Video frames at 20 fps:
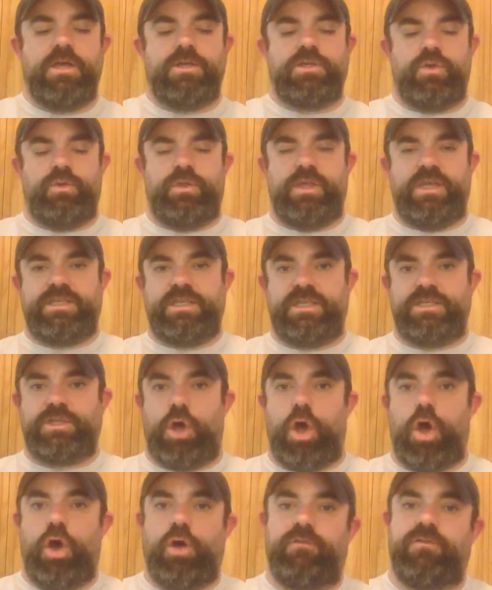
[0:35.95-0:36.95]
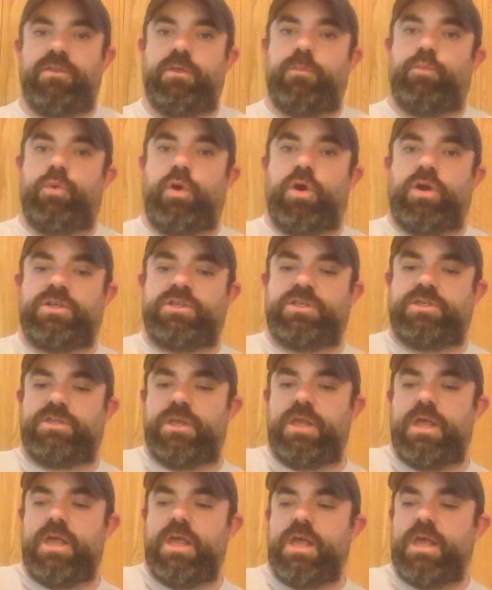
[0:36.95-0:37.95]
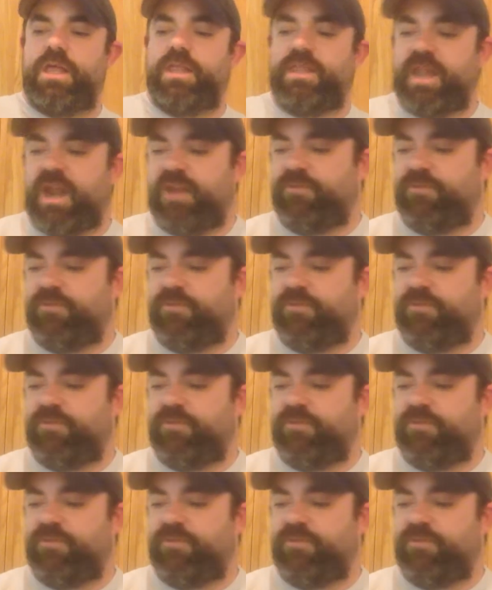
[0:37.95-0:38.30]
So this is all of the books that